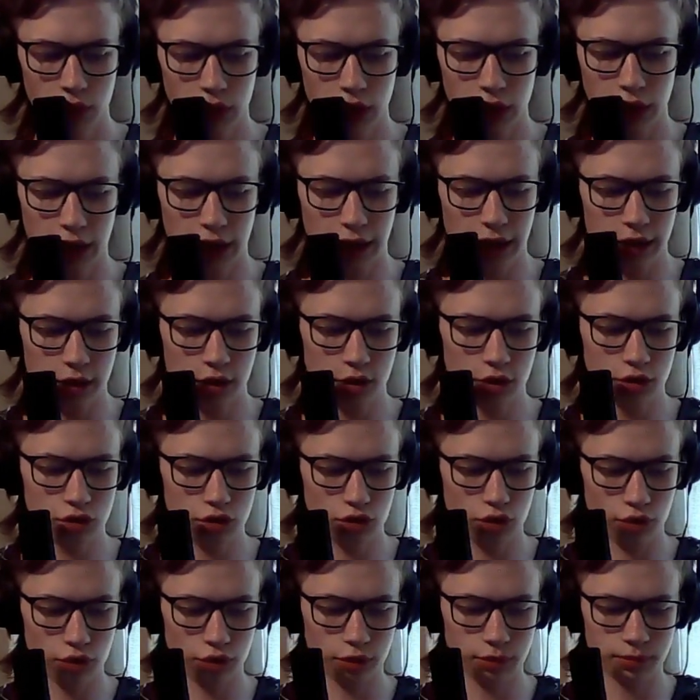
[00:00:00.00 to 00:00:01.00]
I hated
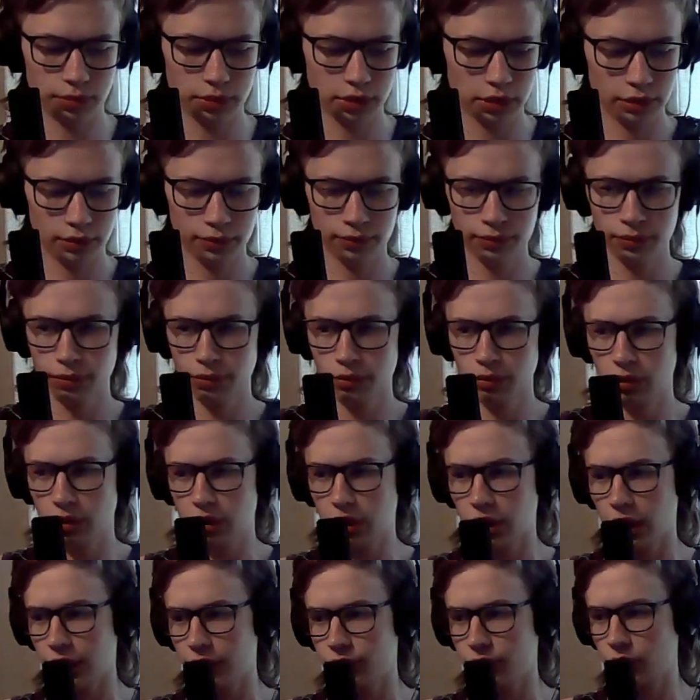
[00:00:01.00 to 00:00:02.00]
storms.
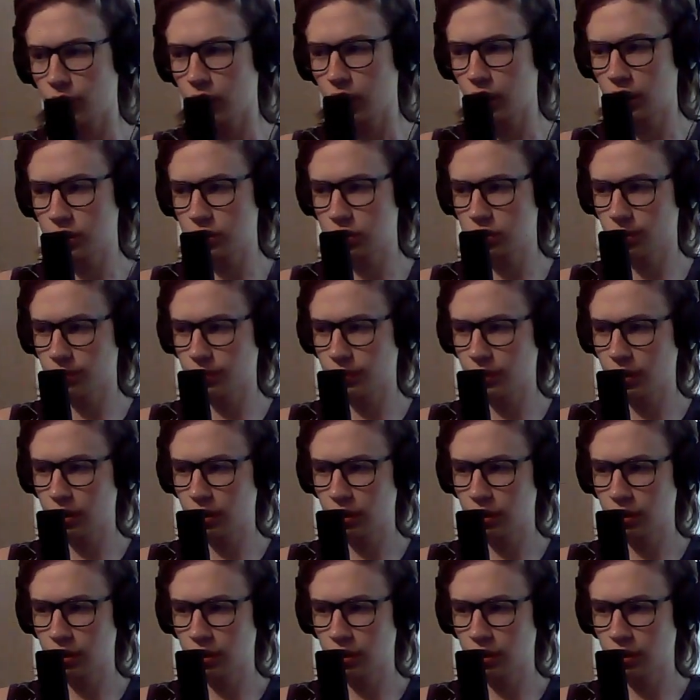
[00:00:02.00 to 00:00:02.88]
Then I realized something.